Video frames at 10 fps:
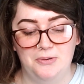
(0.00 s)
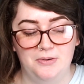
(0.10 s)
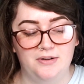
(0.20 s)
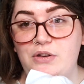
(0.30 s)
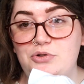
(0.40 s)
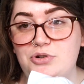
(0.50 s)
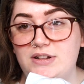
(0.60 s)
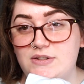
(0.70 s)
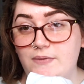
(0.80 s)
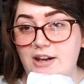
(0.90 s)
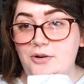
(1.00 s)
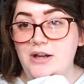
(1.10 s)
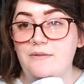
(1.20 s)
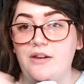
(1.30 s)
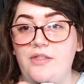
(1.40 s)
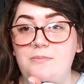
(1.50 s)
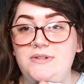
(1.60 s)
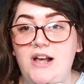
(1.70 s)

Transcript: if you enjoyed this video, give it a thumbs